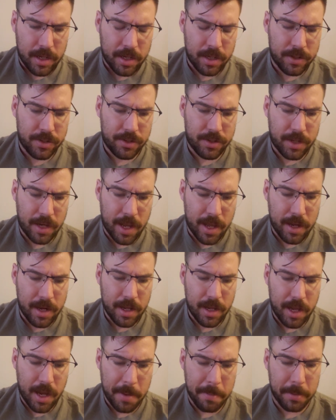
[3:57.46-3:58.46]
Instead,
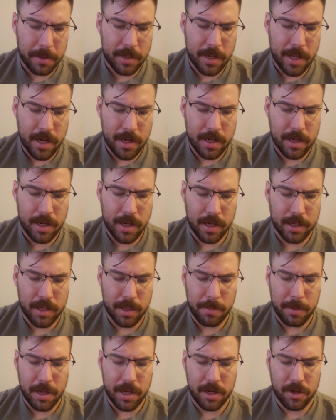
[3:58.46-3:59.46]
I pretended not to
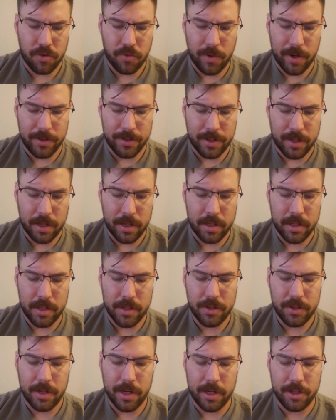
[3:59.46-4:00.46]
be interested in the
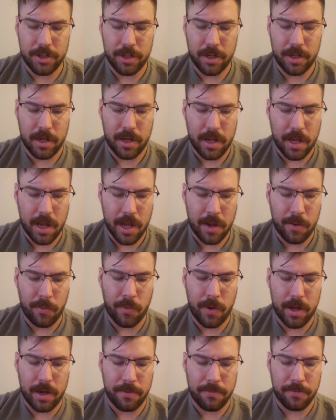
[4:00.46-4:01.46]
discussion and
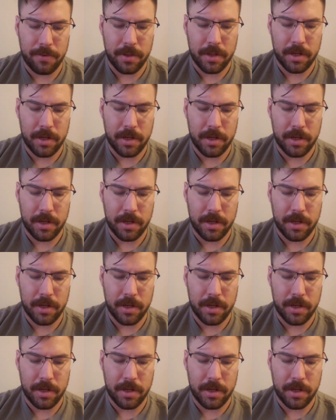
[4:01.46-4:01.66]
waited for